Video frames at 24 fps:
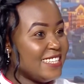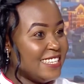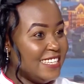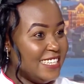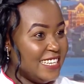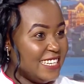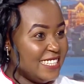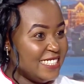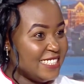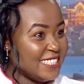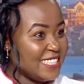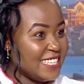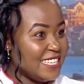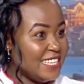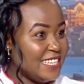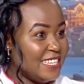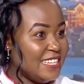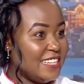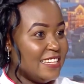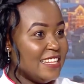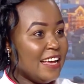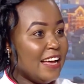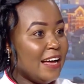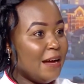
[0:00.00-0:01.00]
the dead
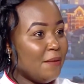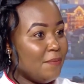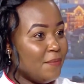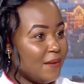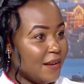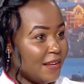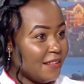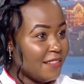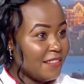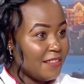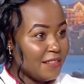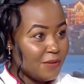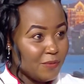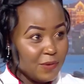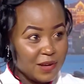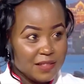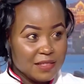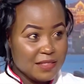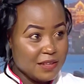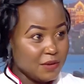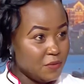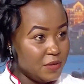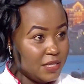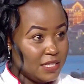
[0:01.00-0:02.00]
skin, the upper, the one
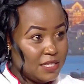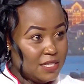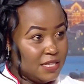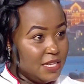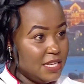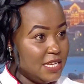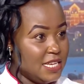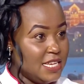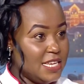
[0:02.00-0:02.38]
that we see.